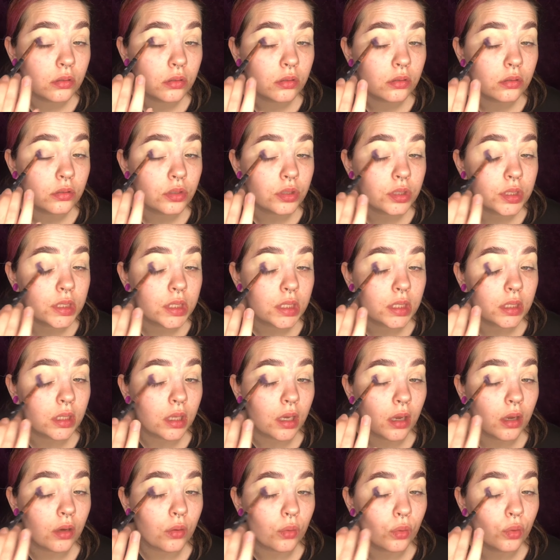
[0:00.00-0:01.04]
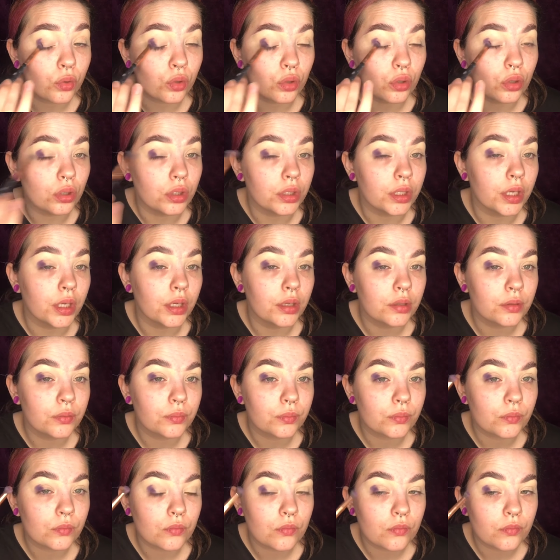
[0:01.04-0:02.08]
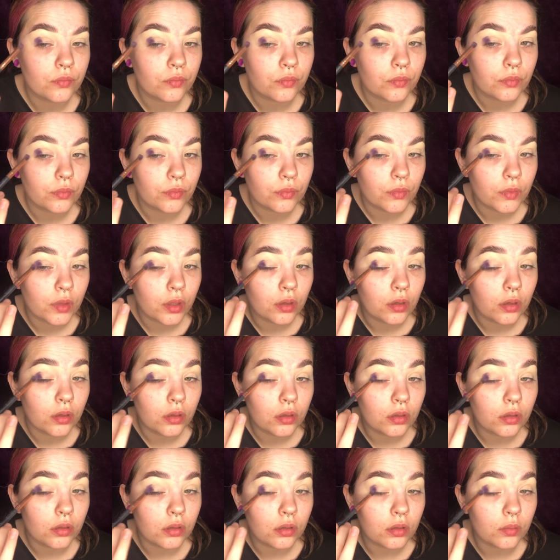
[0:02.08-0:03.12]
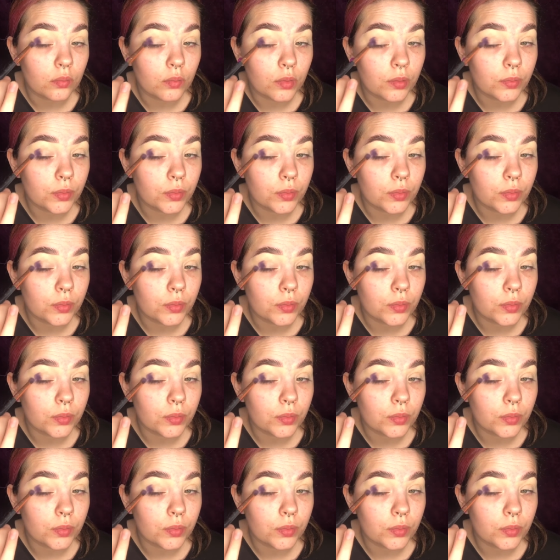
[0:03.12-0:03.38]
Just in the outer corner. I'm